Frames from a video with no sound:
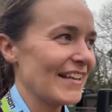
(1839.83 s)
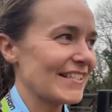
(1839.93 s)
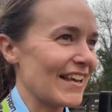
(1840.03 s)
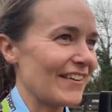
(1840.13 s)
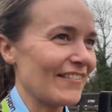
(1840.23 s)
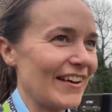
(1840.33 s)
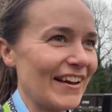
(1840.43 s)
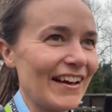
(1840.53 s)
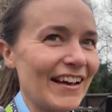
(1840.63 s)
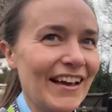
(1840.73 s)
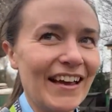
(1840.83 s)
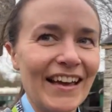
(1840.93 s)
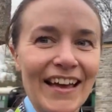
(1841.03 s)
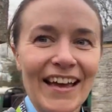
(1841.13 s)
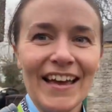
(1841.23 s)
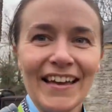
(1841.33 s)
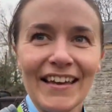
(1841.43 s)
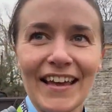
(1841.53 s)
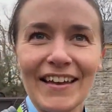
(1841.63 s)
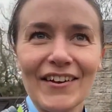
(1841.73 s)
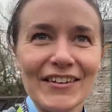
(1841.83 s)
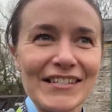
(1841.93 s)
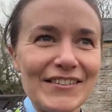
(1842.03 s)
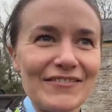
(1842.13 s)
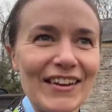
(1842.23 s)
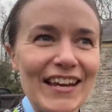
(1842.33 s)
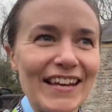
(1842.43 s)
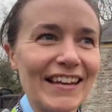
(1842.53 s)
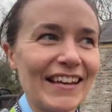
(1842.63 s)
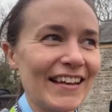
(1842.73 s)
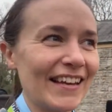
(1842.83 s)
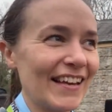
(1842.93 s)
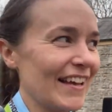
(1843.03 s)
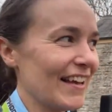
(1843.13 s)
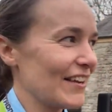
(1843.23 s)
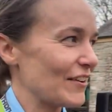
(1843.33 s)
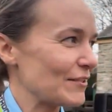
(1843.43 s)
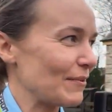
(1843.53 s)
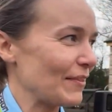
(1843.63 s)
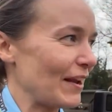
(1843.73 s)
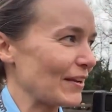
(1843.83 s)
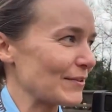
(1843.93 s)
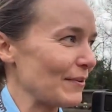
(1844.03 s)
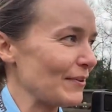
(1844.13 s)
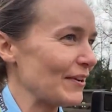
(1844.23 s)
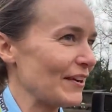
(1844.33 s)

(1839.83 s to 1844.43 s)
So yeah, nice to be on the next one.